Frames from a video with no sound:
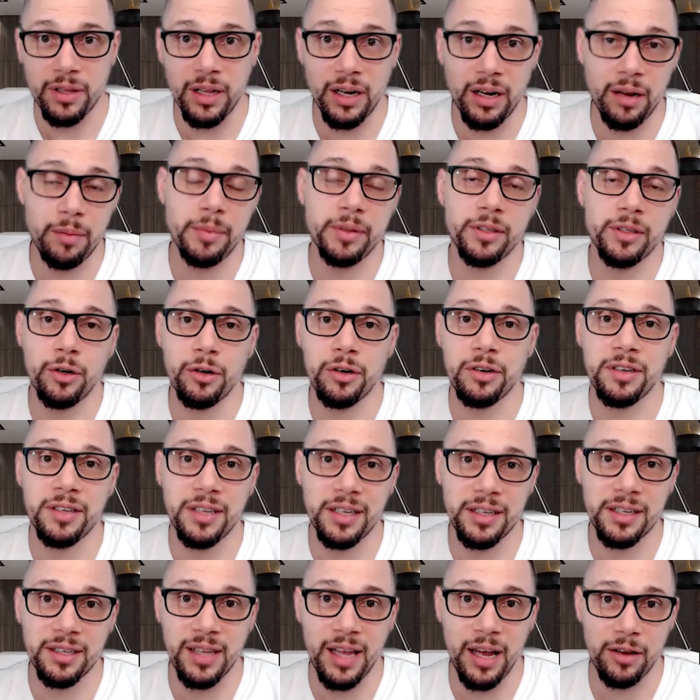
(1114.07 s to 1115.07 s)
the limits are
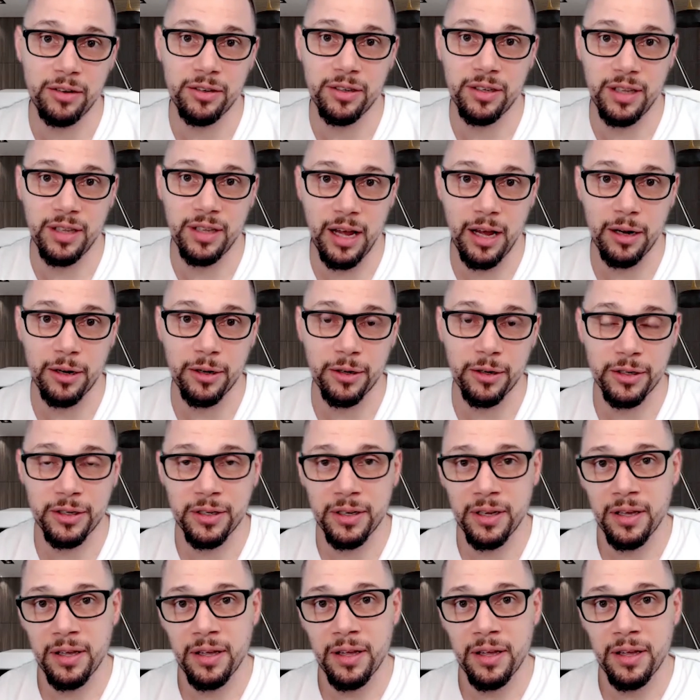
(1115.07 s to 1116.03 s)
$6,000